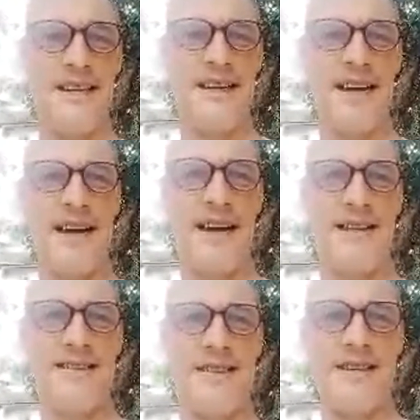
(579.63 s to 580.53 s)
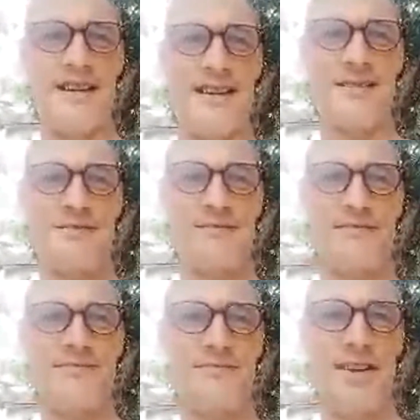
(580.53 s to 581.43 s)

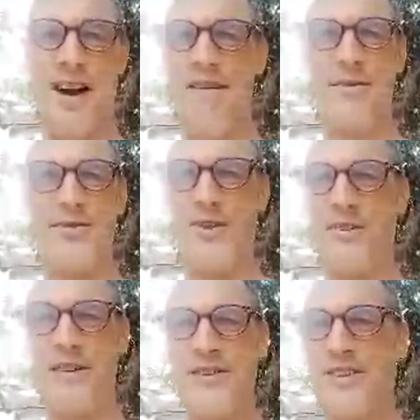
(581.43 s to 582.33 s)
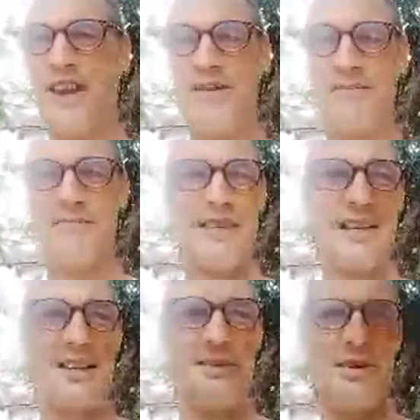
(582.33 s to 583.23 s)
I've also found the same
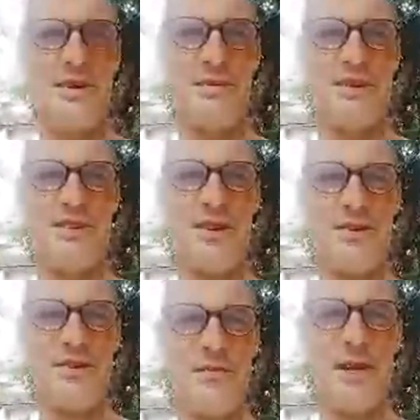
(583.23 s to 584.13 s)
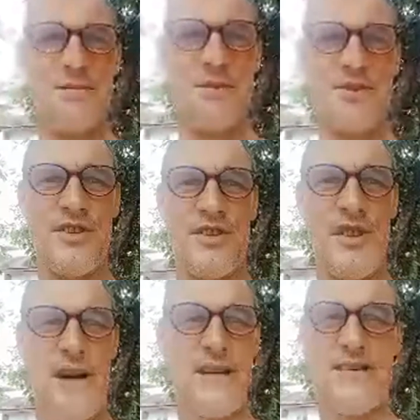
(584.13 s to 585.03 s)
dealing with Scottish people, just
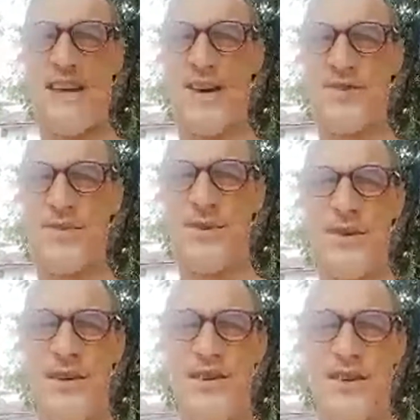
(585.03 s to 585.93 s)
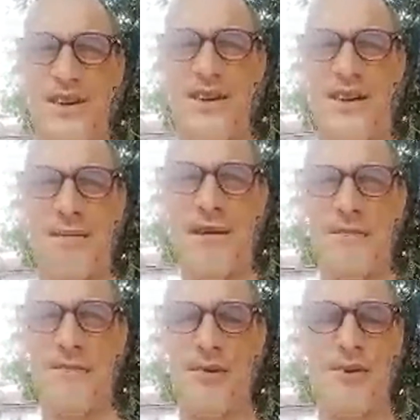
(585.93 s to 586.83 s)
nice, down to earth
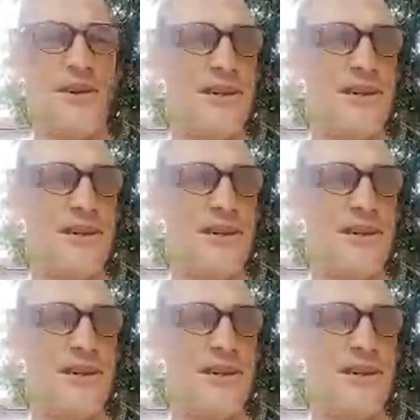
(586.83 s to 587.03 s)
people.